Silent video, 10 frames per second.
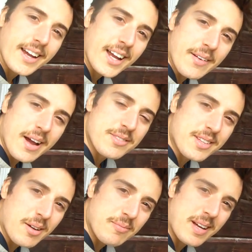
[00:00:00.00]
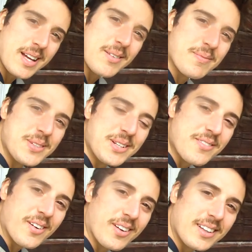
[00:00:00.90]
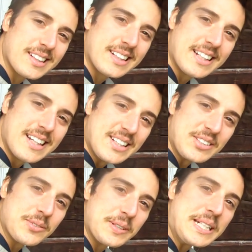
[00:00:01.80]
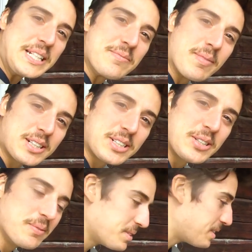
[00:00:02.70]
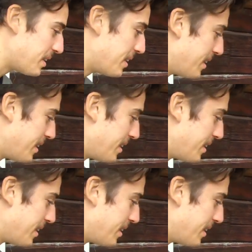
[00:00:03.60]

Here we have some beautiful Swedish mushrooms.